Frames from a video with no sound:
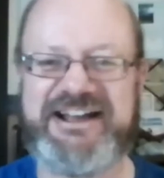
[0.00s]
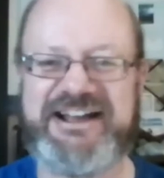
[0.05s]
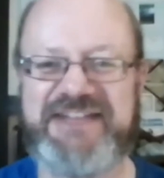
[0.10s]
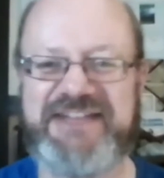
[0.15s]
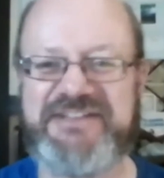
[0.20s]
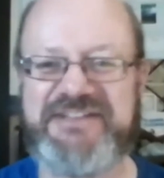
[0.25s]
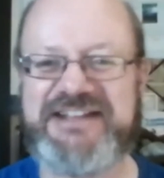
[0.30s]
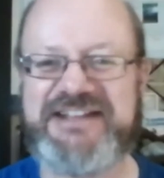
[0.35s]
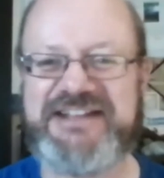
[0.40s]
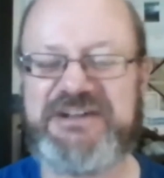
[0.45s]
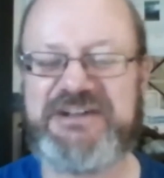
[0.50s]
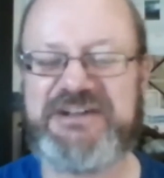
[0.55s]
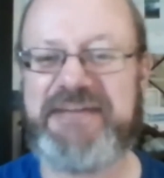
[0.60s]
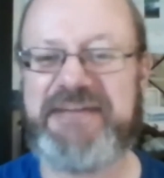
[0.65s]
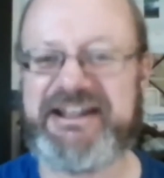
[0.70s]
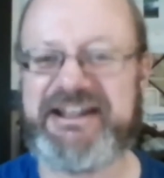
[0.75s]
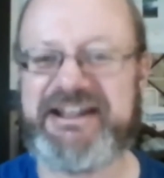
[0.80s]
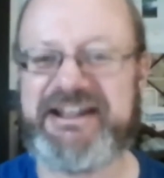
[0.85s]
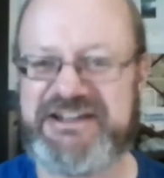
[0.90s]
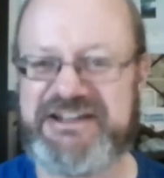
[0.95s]
It's on my
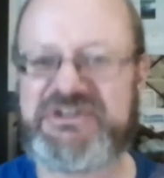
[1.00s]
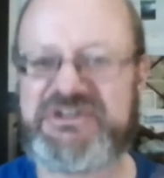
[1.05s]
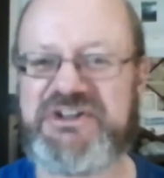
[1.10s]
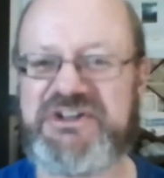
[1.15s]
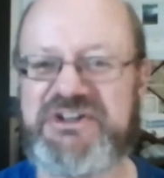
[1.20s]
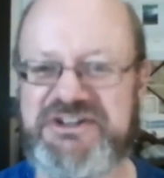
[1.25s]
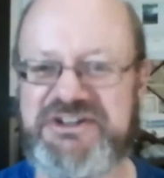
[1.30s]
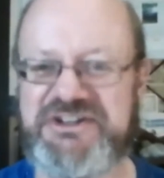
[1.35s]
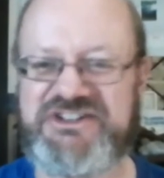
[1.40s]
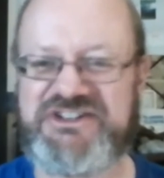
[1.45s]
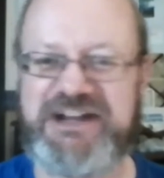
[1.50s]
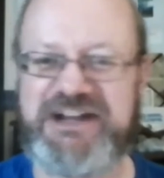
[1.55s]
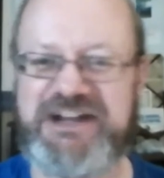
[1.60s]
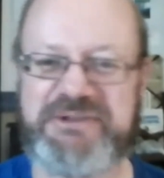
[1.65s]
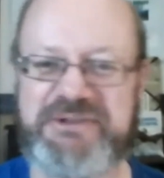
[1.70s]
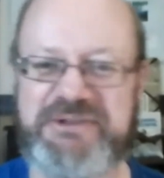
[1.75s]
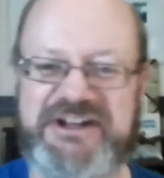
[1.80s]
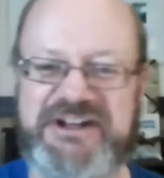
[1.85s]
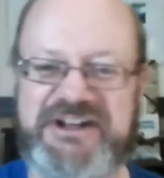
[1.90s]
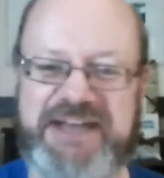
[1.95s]
list to check with
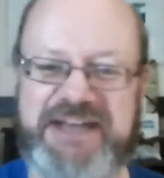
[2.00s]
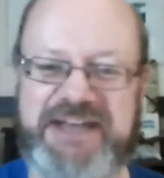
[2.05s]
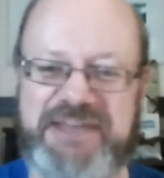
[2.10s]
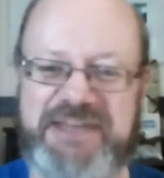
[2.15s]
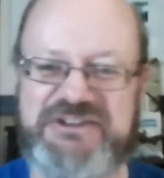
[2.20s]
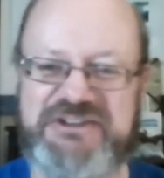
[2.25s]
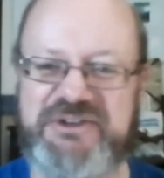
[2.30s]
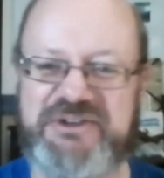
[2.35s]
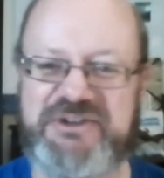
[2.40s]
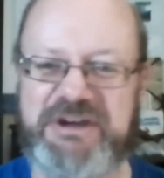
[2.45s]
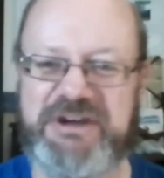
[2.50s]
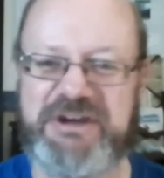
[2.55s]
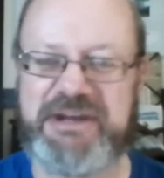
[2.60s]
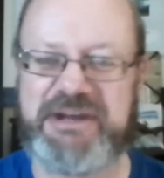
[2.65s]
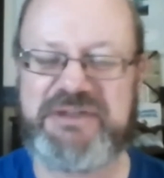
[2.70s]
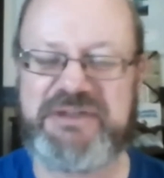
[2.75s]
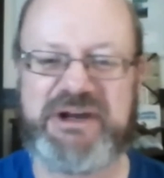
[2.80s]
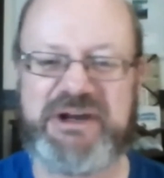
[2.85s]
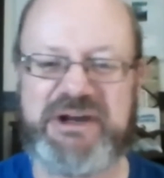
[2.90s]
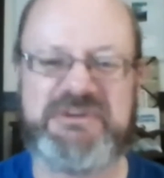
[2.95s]
the dive master there, but I
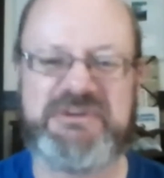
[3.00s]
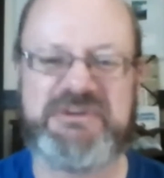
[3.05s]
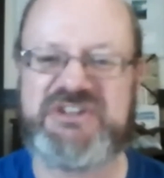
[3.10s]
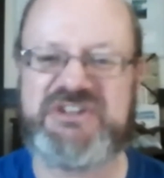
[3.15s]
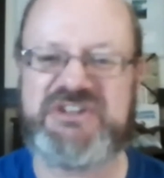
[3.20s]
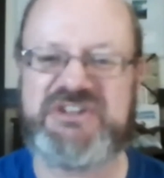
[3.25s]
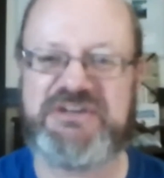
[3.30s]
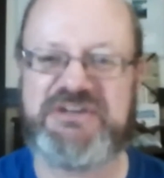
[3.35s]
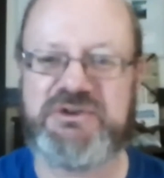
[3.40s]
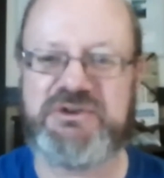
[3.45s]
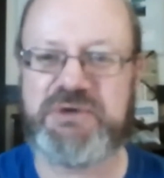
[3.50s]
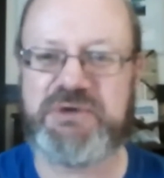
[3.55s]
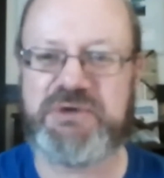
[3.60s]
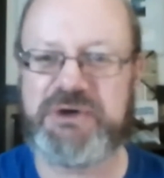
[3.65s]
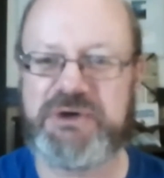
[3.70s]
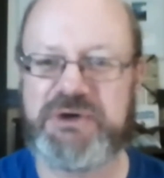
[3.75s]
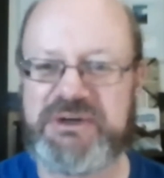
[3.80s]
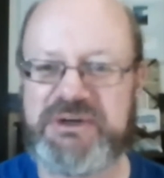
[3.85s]
thought I would see if you knew.